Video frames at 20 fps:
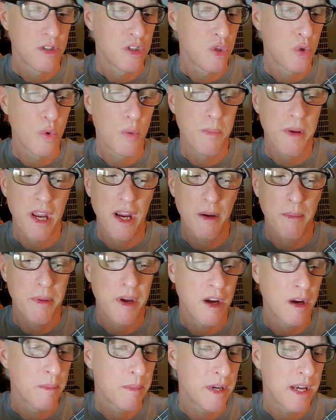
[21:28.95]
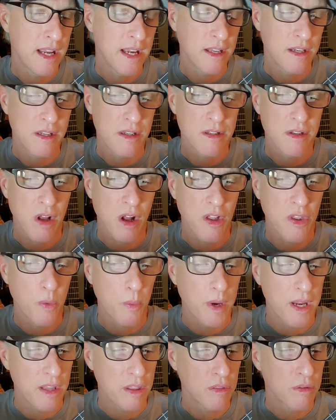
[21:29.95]
Two pair pair bananas all the
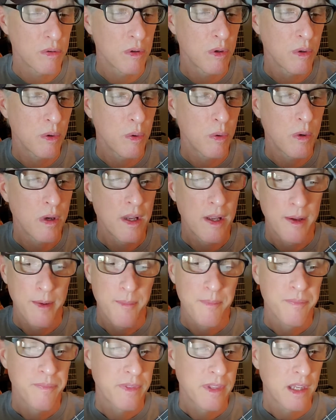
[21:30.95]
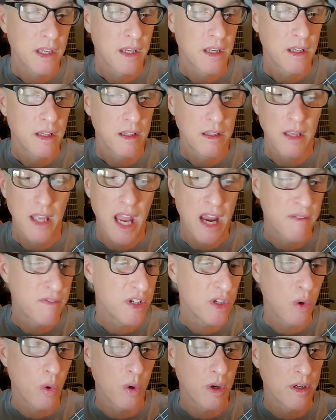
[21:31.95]
way through,
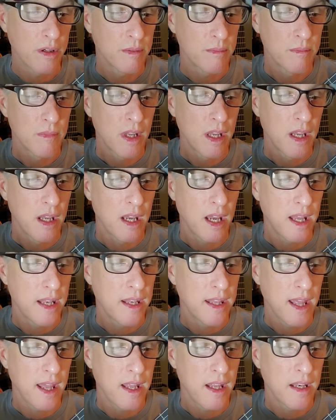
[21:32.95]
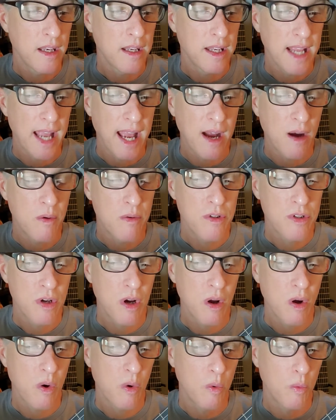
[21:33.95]
every chord. And then the
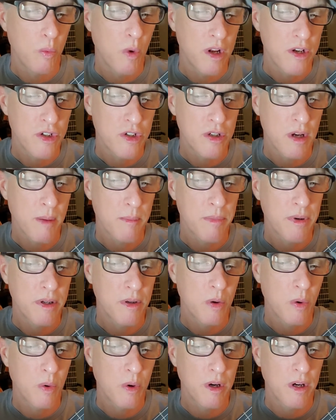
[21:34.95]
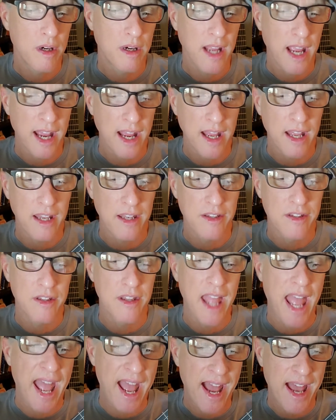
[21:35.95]
outro, one strumper chord, and
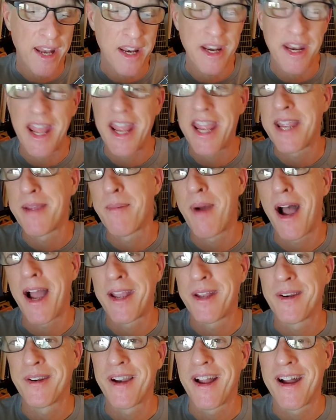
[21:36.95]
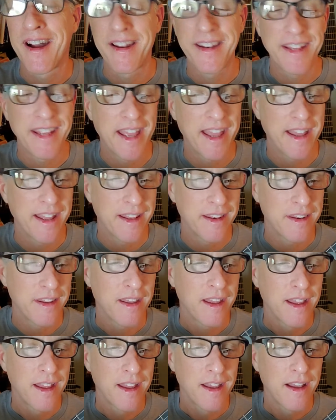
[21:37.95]
add an A minor on the end.
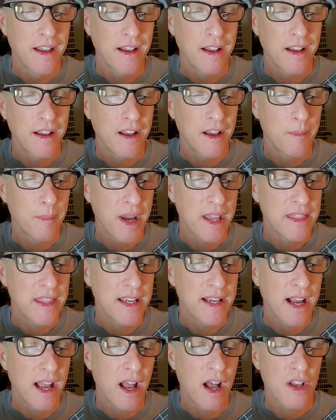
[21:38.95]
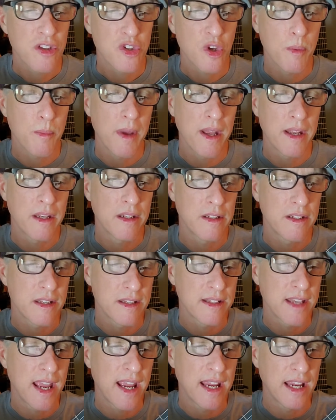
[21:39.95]
Um, I think I also meant to
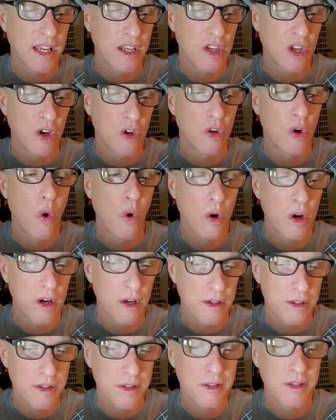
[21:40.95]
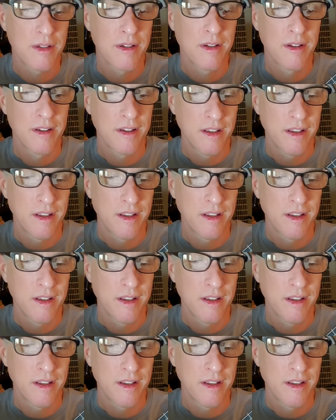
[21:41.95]
say in the course,